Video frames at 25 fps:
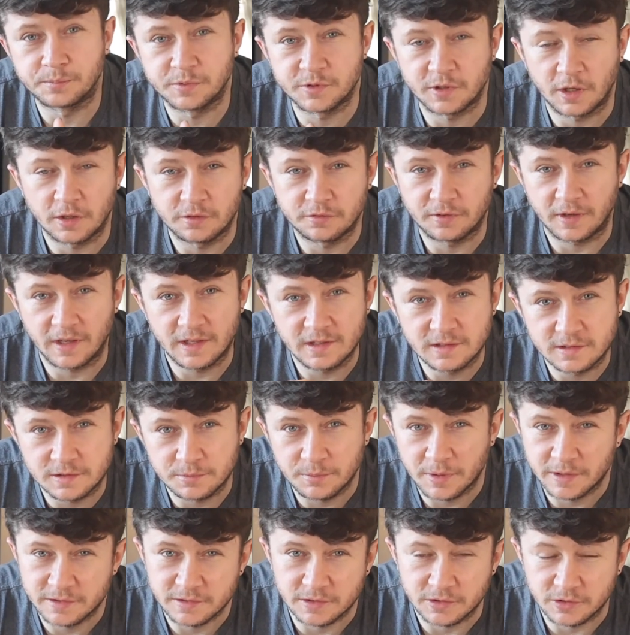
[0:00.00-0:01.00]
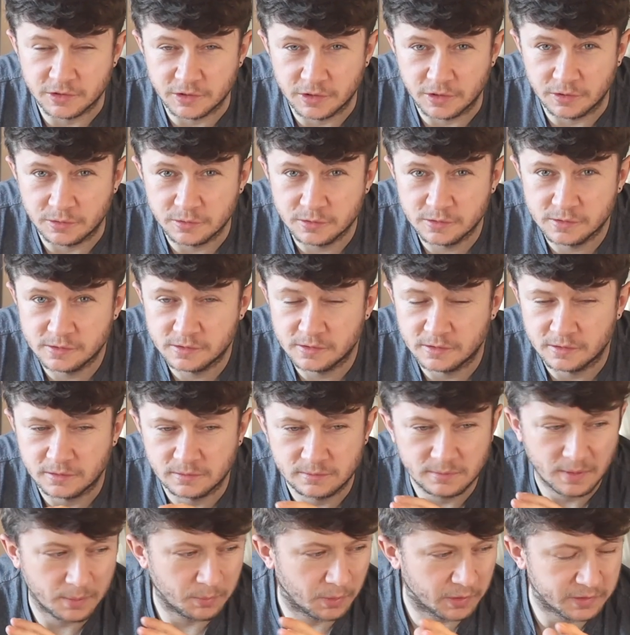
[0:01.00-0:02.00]
So for intermittent use,
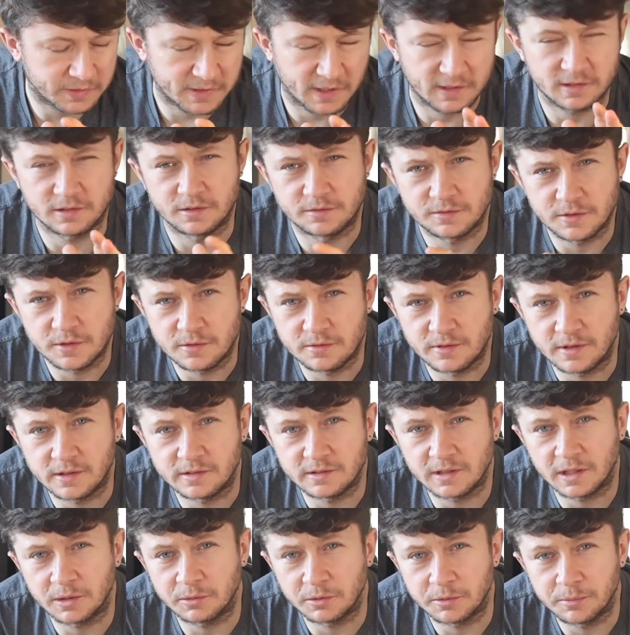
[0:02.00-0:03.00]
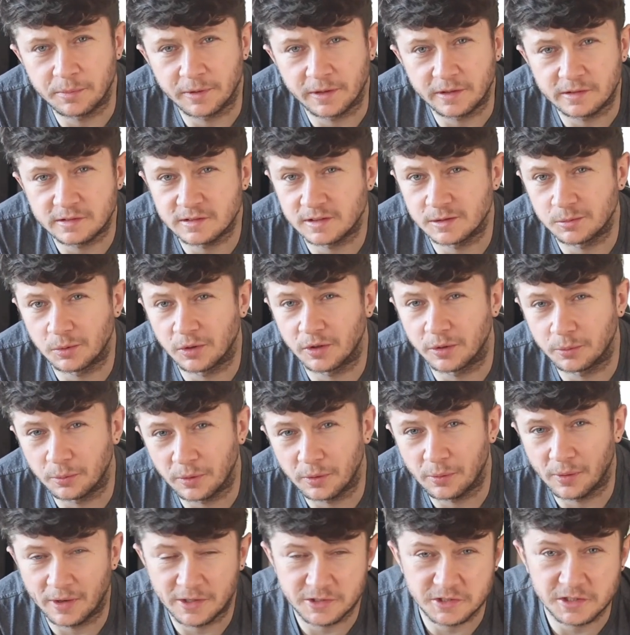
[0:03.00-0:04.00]
I might test a few things out in a minute to see what it
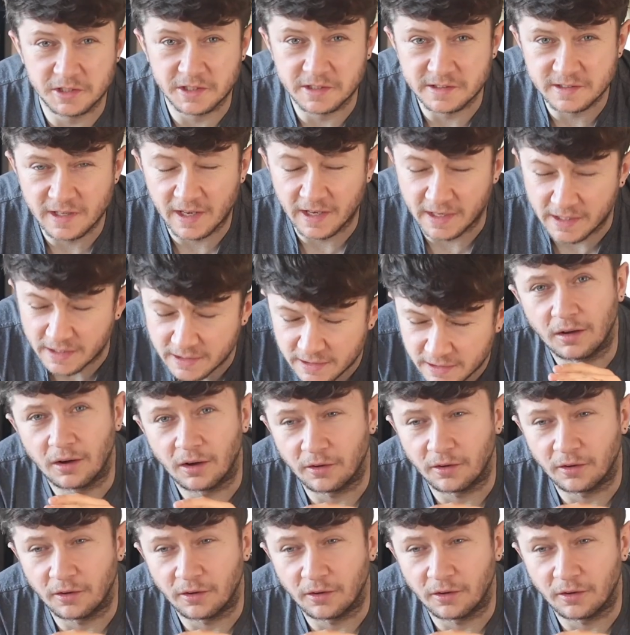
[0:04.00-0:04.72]
will actually take.